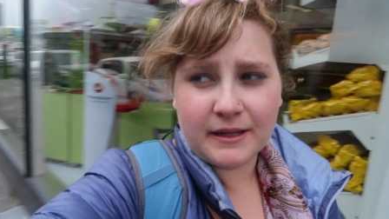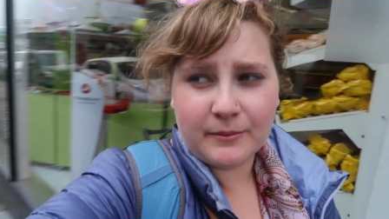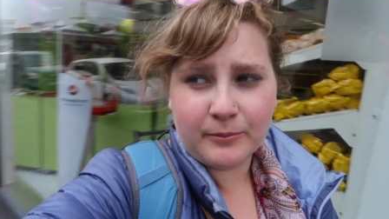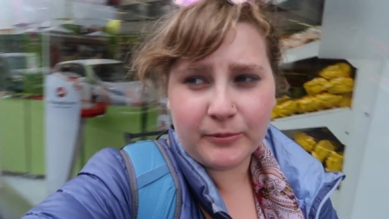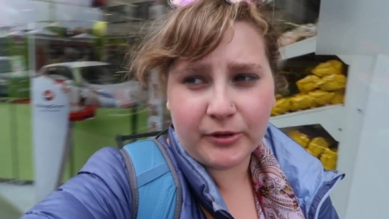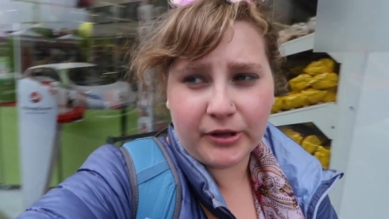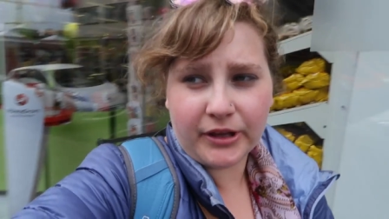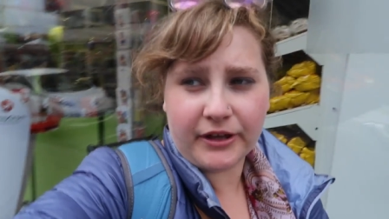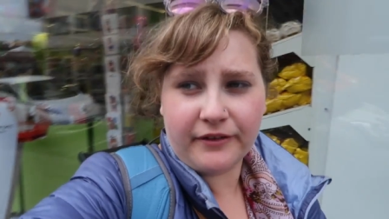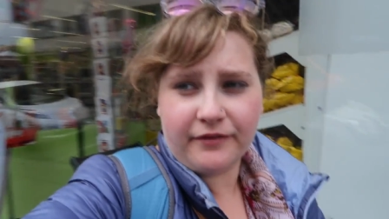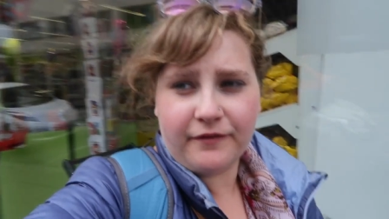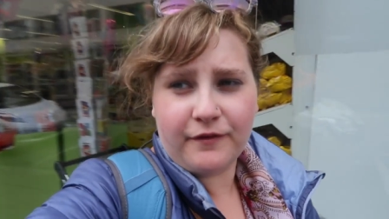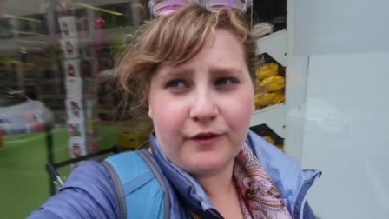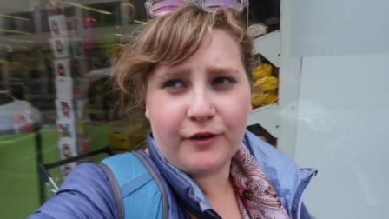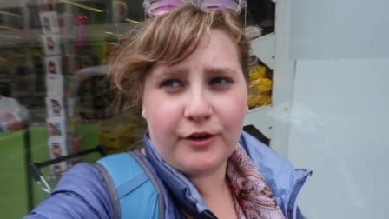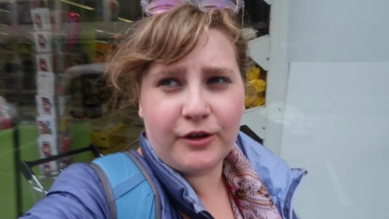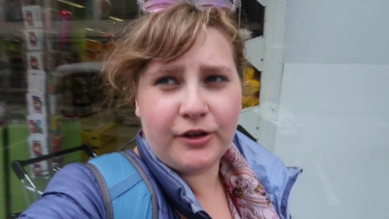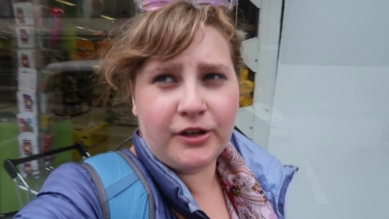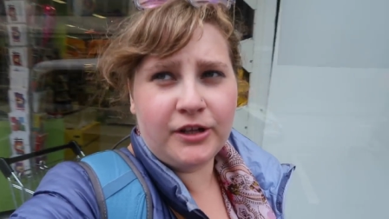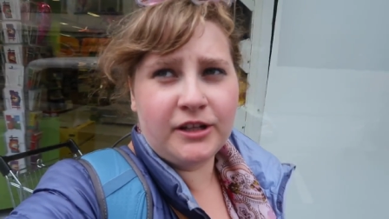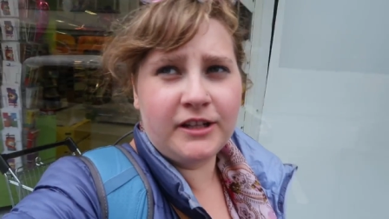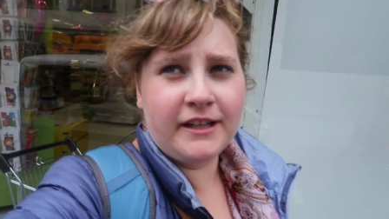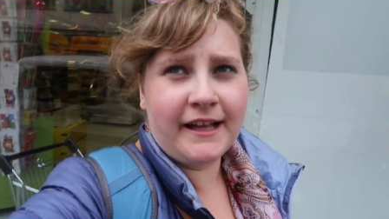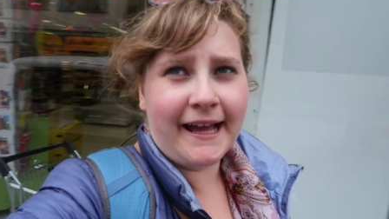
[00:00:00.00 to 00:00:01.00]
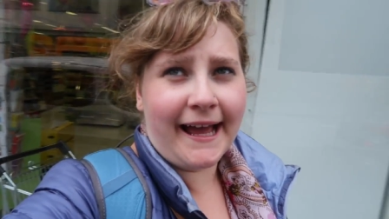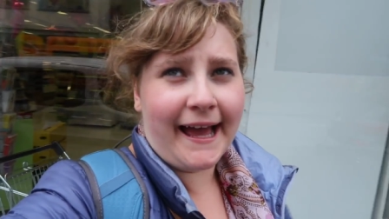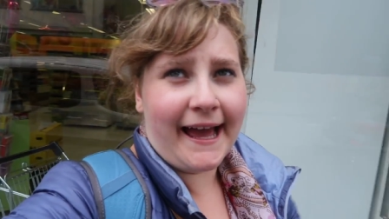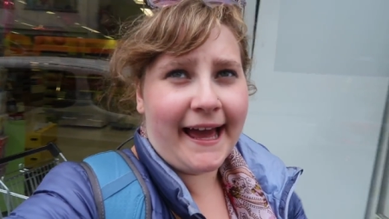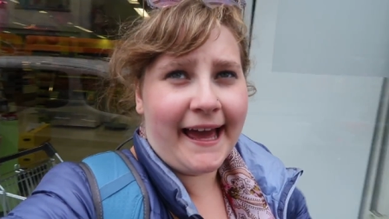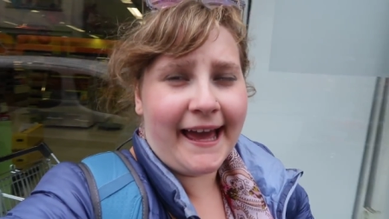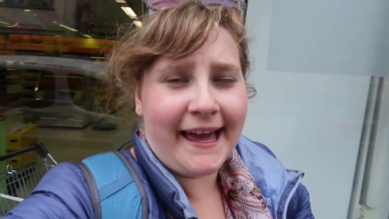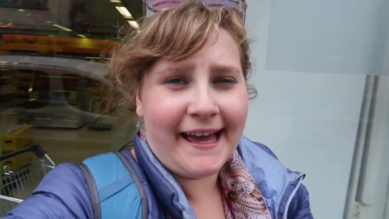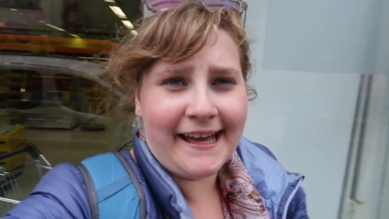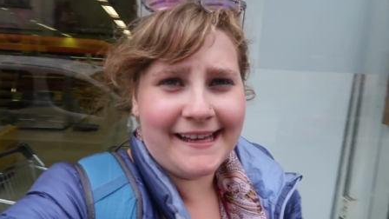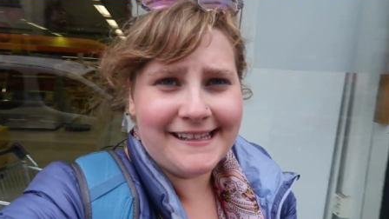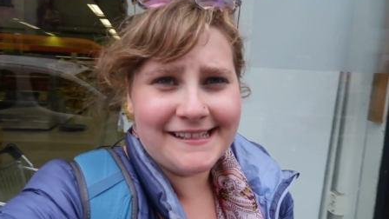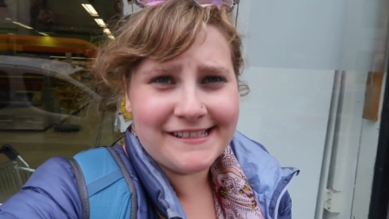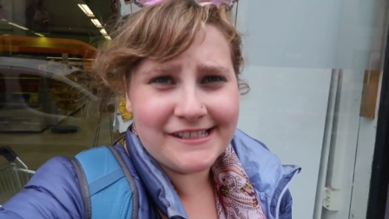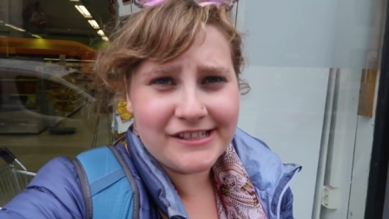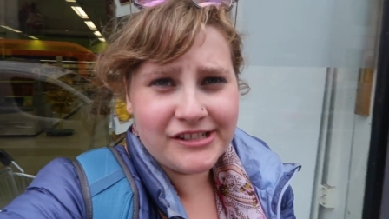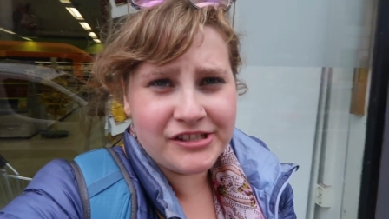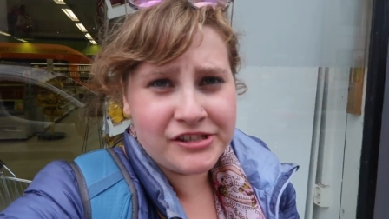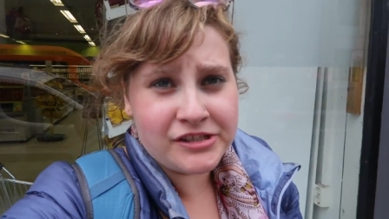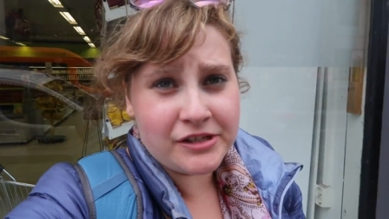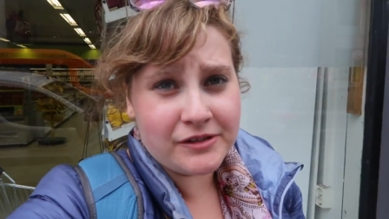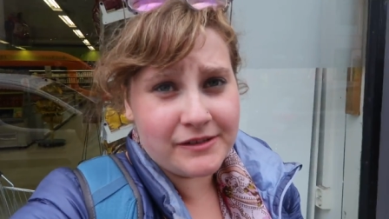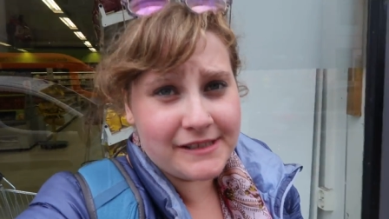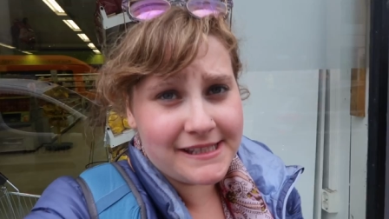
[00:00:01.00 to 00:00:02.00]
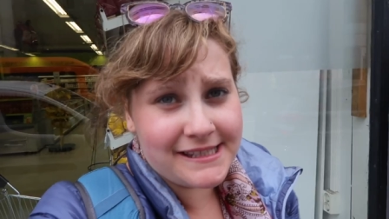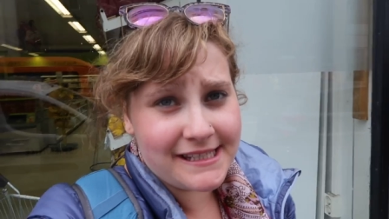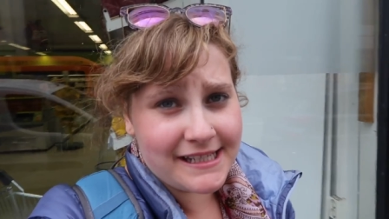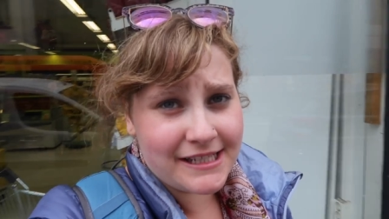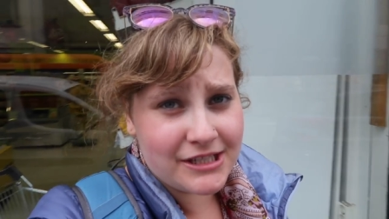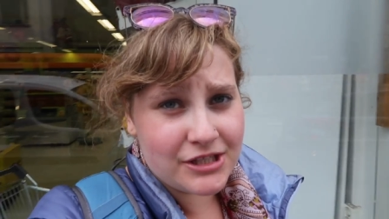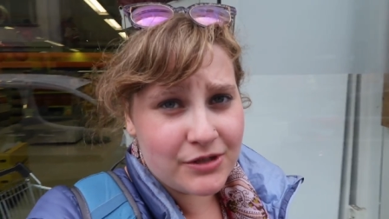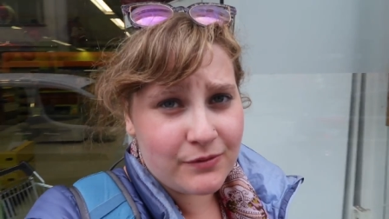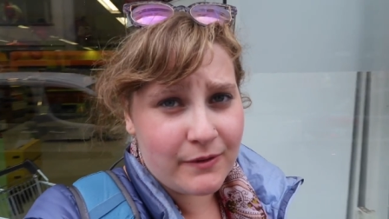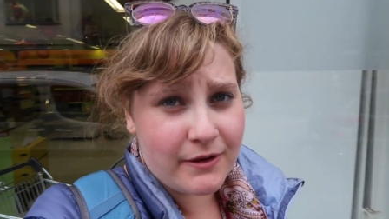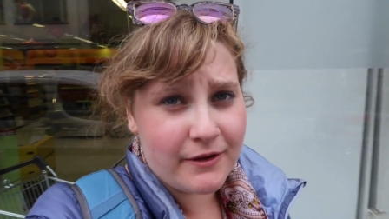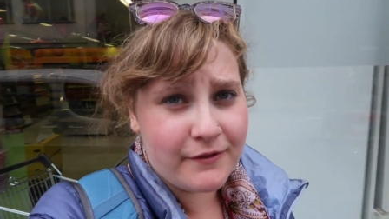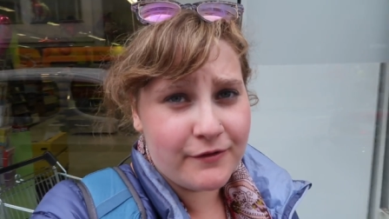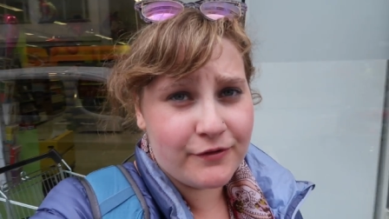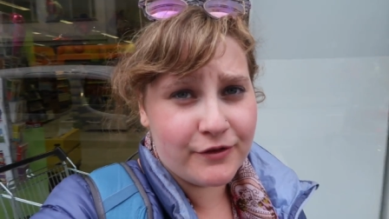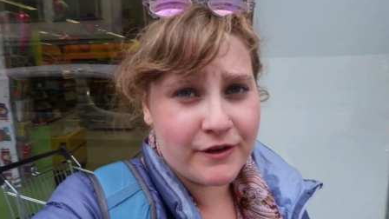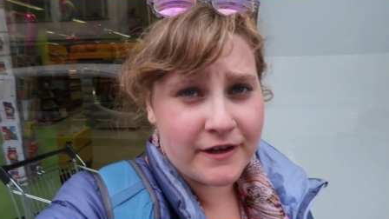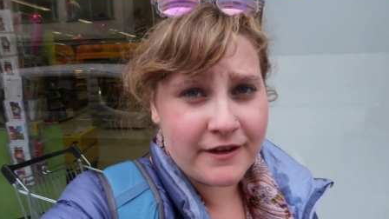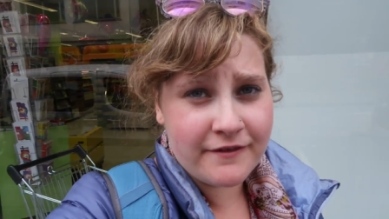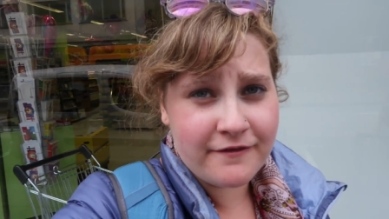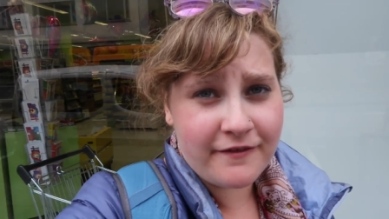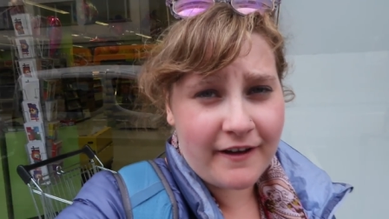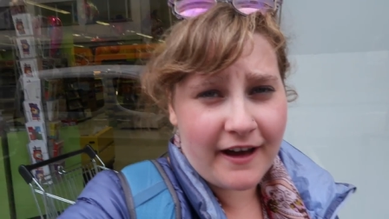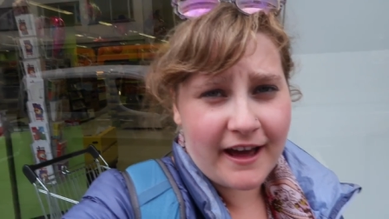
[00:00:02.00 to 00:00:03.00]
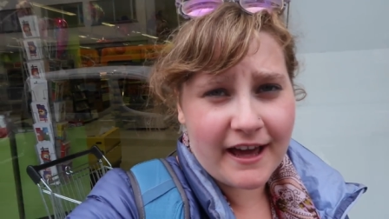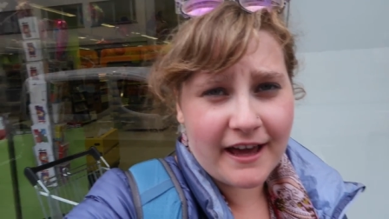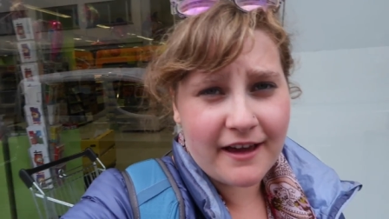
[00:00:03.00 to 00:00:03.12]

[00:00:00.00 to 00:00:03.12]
I'm really full and so it's like 12.45.